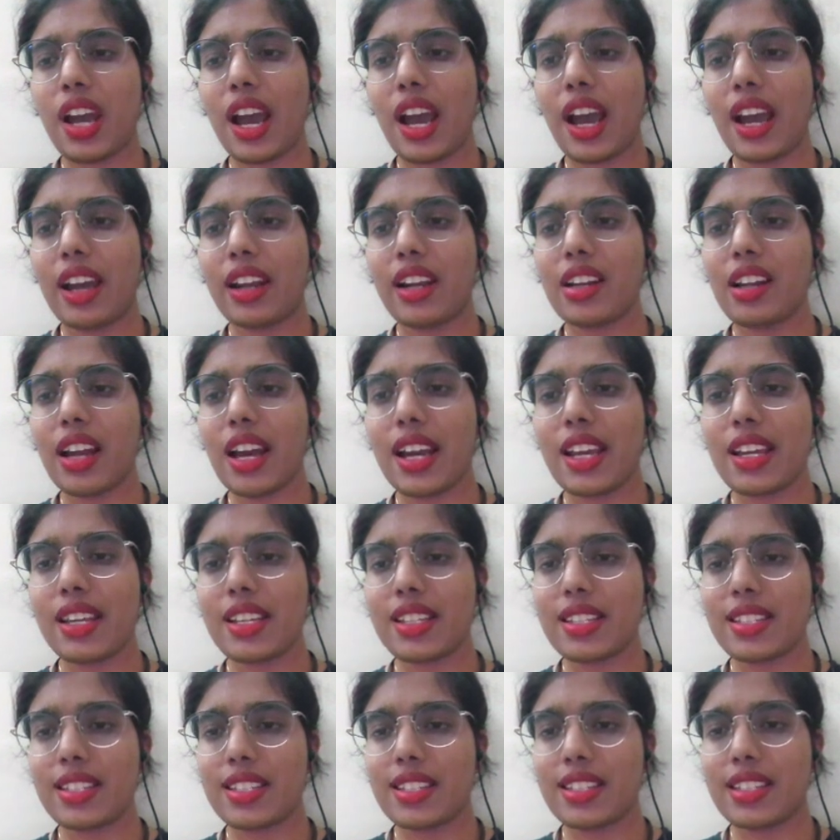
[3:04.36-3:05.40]
to
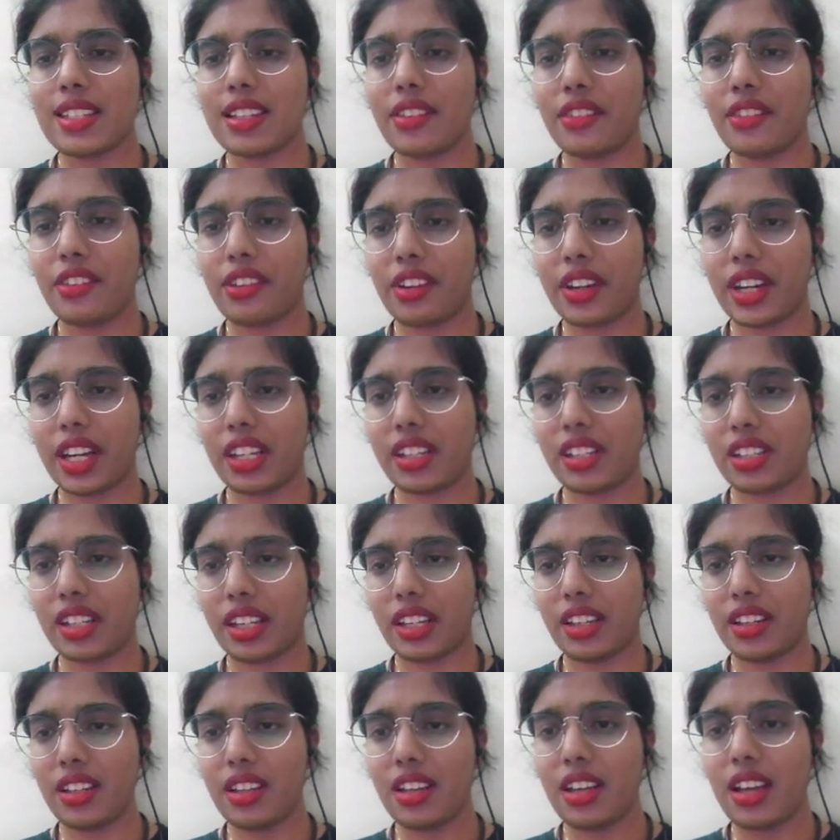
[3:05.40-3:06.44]
analyze
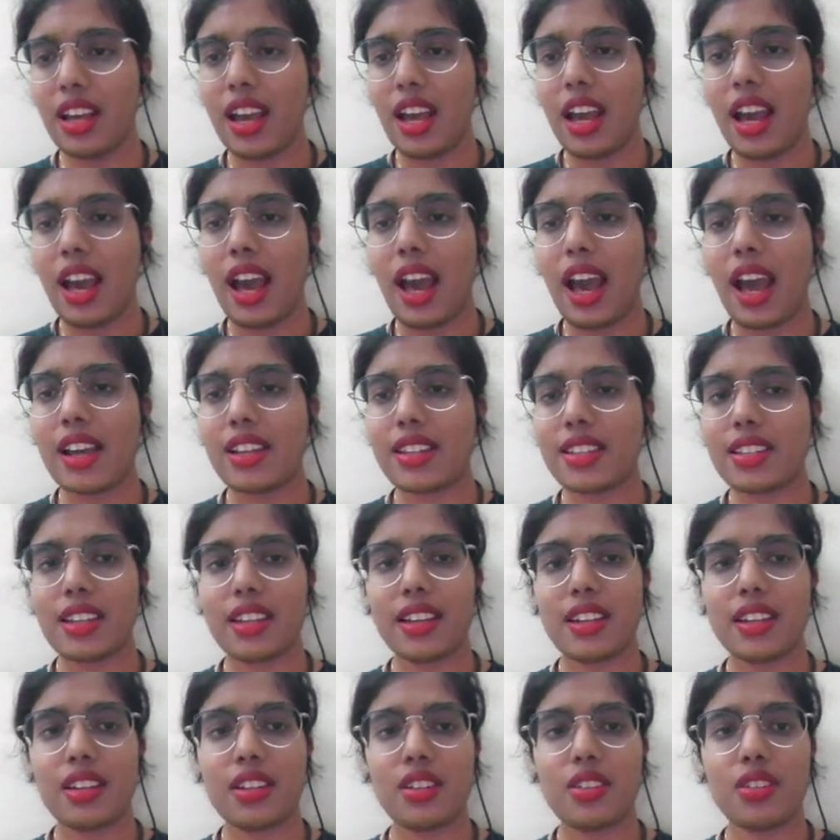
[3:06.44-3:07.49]
rating, as
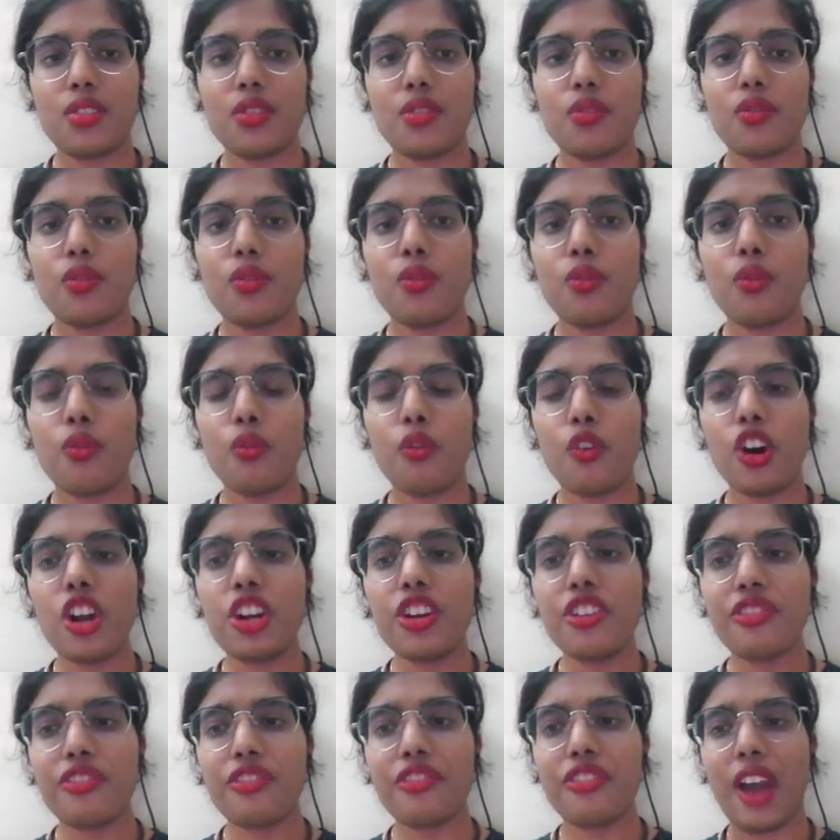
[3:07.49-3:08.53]
in
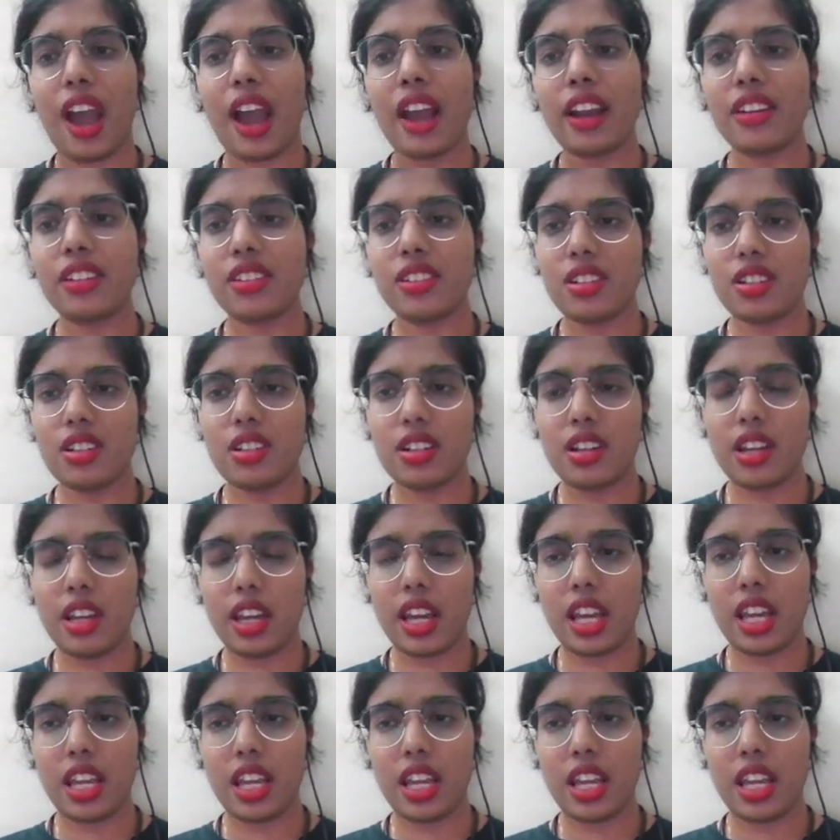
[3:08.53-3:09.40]
what factor